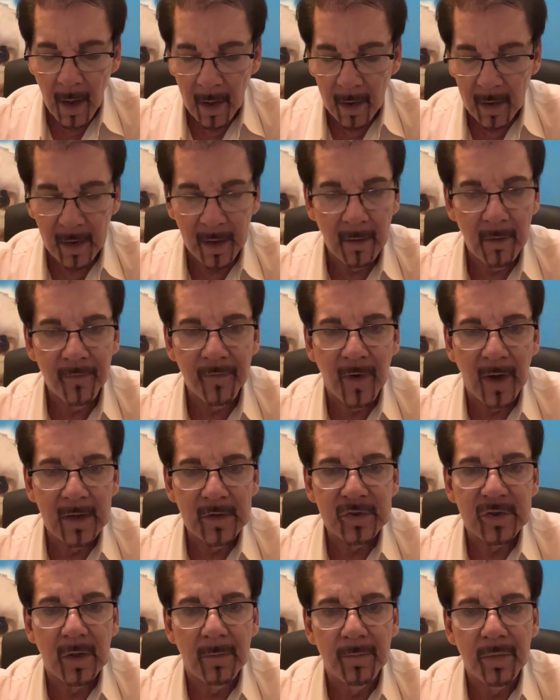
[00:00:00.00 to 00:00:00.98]
Clarifying
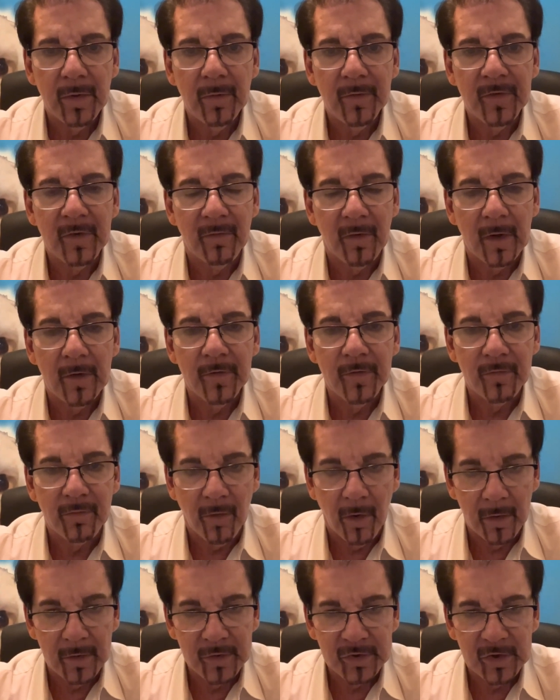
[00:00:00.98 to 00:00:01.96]
shampoo is a very
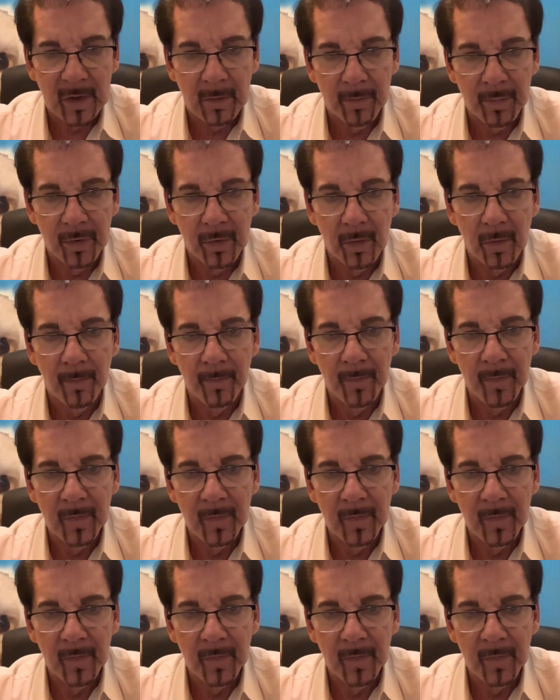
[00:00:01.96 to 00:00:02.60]
strong shampoo.